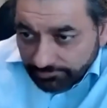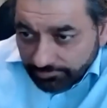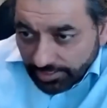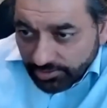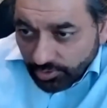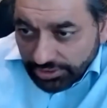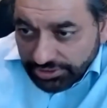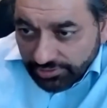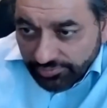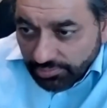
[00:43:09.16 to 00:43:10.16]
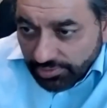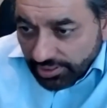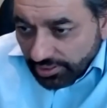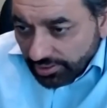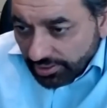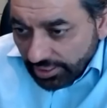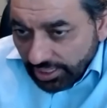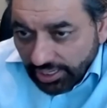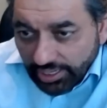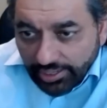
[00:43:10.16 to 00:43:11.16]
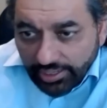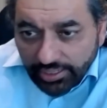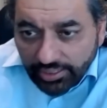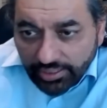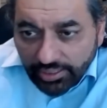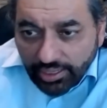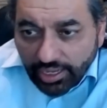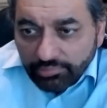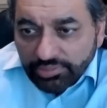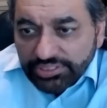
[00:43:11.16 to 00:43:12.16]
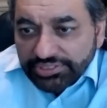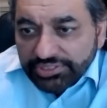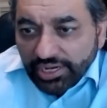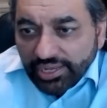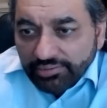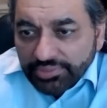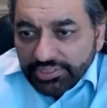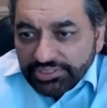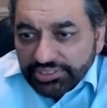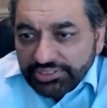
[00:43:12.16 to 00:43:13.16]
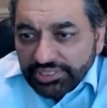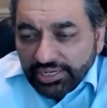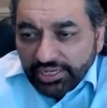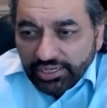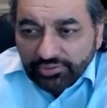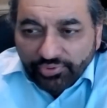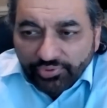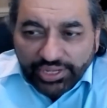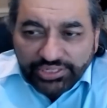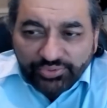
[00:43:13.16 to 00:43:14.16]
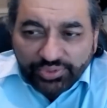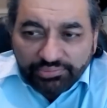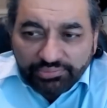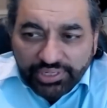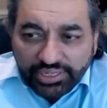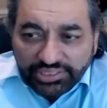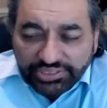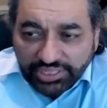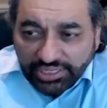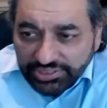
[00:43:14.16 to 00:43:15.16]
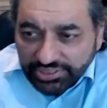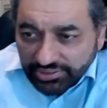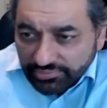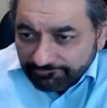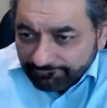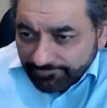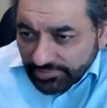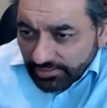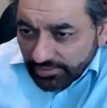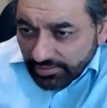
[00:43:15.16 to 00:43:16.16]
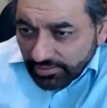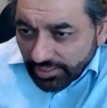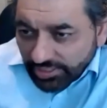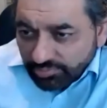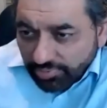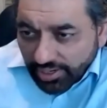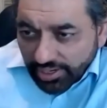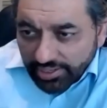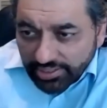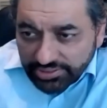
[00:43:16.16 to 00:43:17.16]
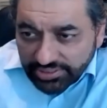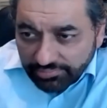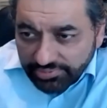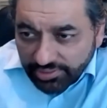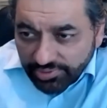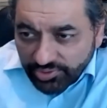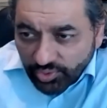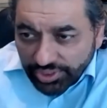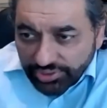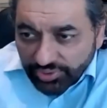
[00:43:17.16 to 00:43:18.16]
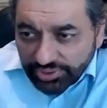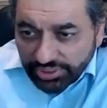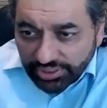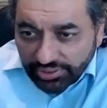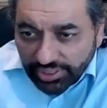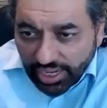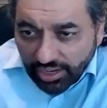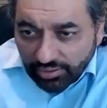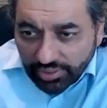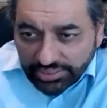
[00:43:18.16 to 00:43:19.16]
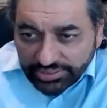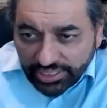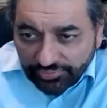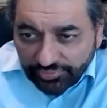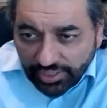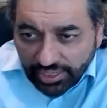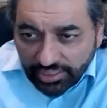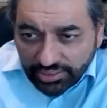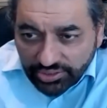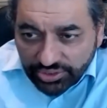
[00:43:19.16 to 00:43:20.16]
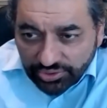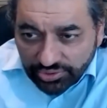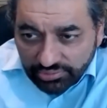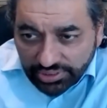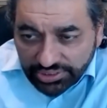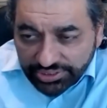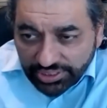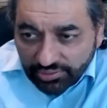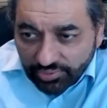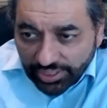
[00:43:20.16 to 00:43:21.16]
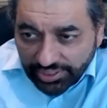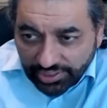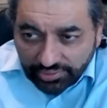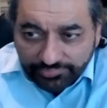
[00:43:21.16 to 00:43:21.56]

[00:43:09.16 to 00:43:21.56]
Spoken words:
next question from another AA. How much time is it taking for H-1B extension expired in September 2020 now, as I have filed in June but still waiting?